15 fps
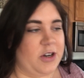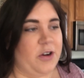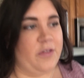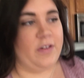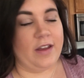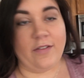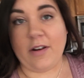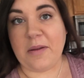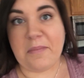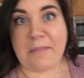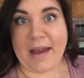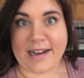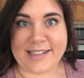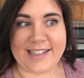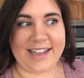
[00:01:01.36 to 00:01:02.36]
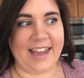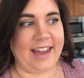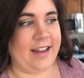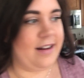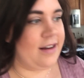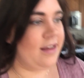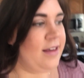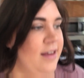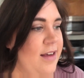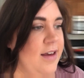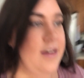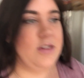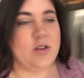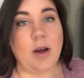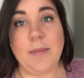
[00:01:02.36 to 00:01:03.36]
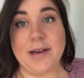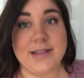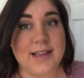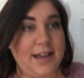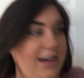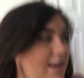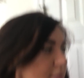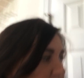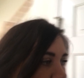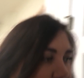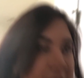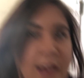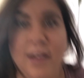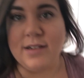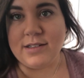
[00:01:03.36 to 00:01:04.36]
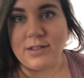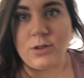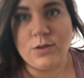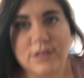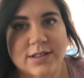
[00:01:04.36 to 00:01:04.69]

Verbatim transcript: at her favorite Mexican. So I'm excited about that, because who